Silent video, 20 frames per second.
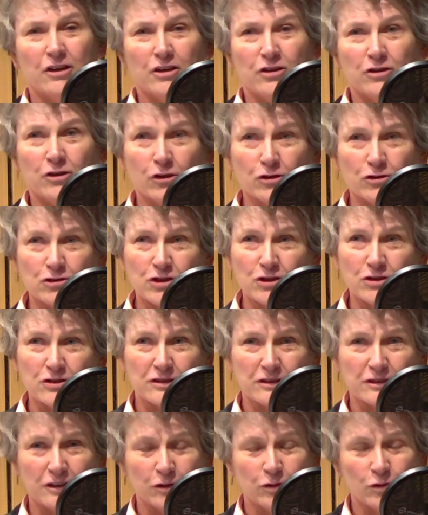not
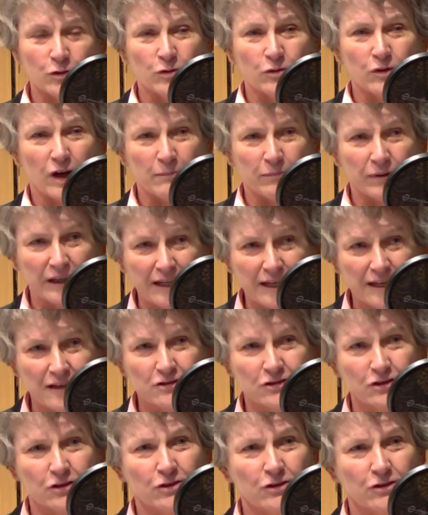just, a
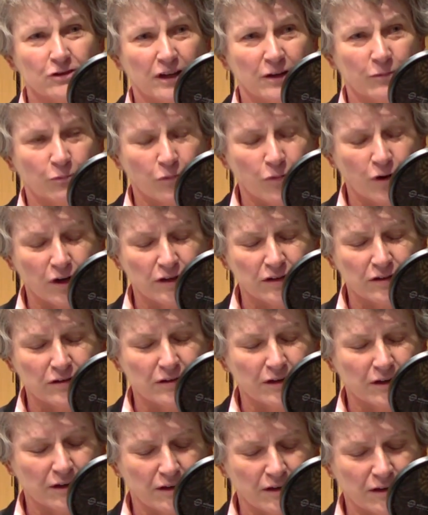blazer and
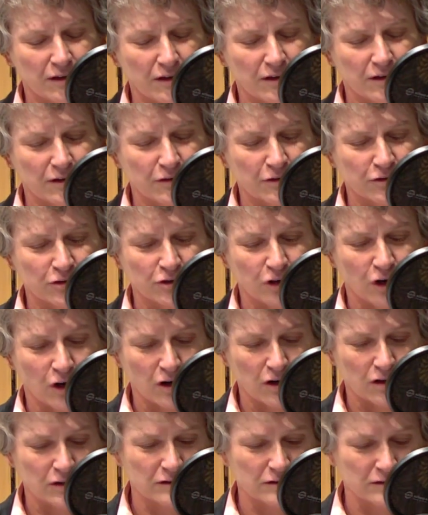one
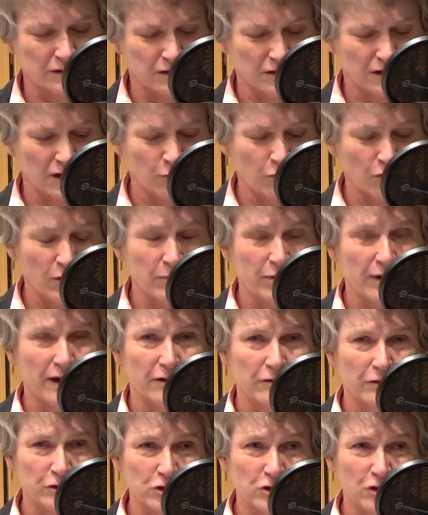shirt and one
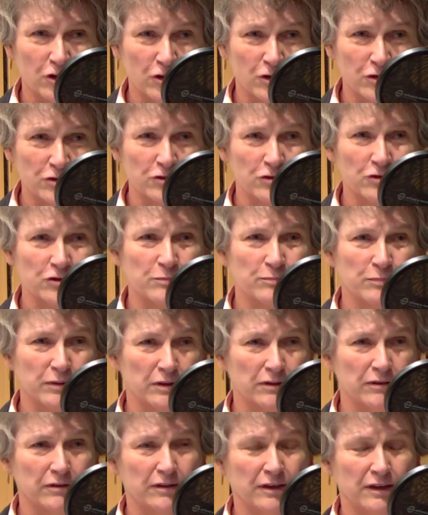pair of trousers,
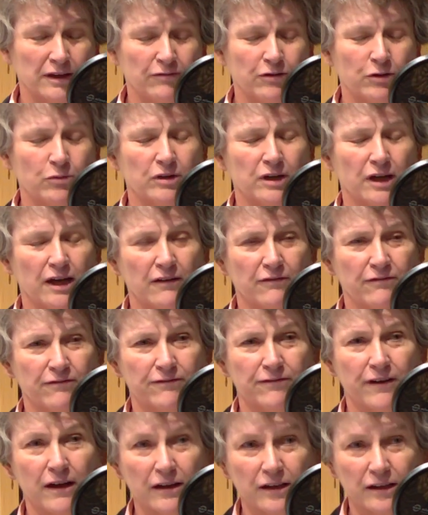but if you were to have
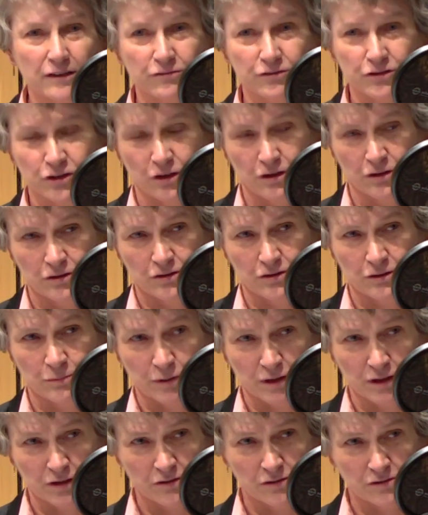5 shirts or
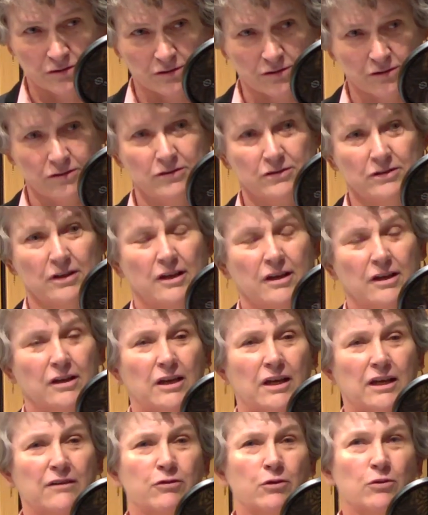blouses,
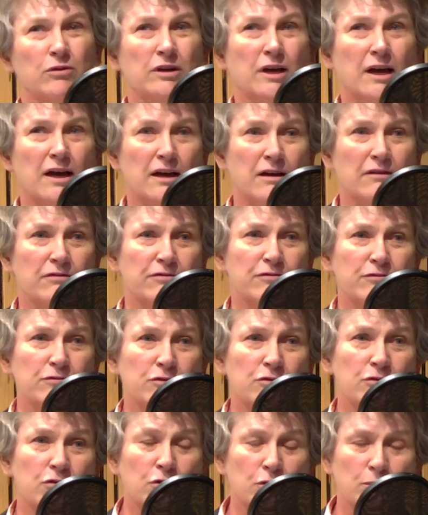if you were to have
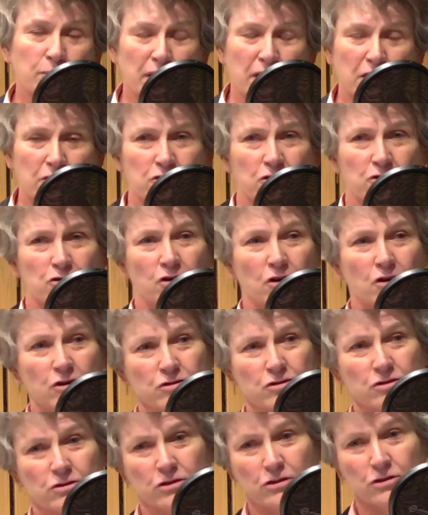2 pairs of
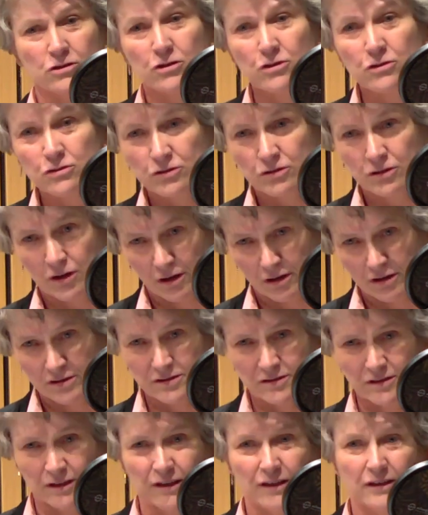trousers or 2
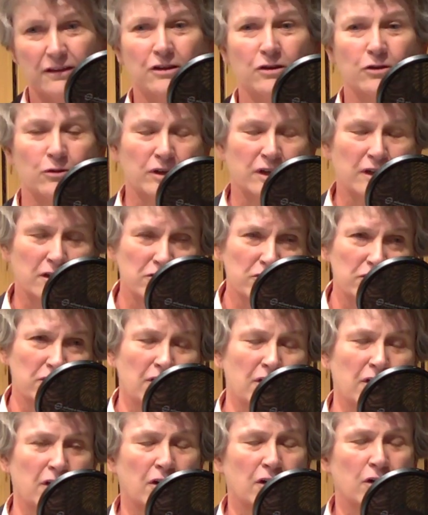skirts, in
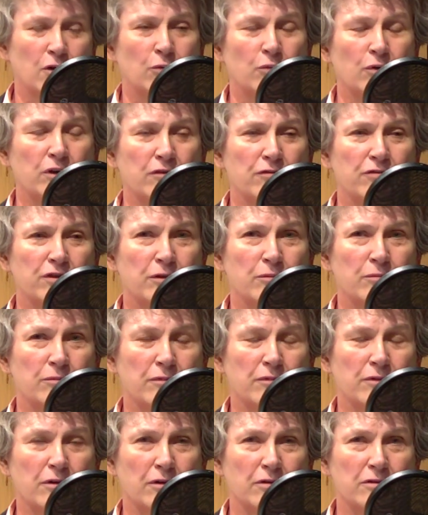case one of
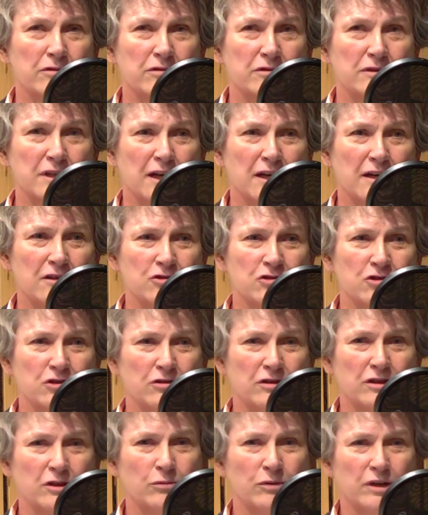them got stained
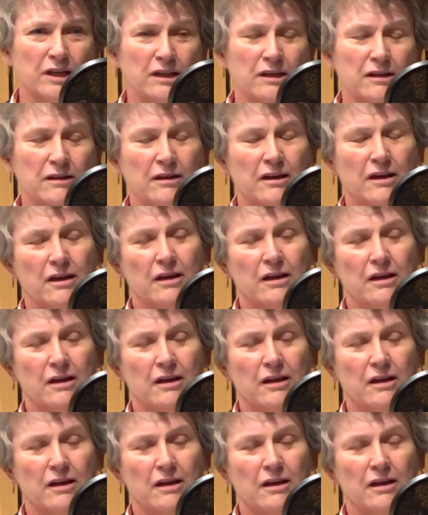during the week,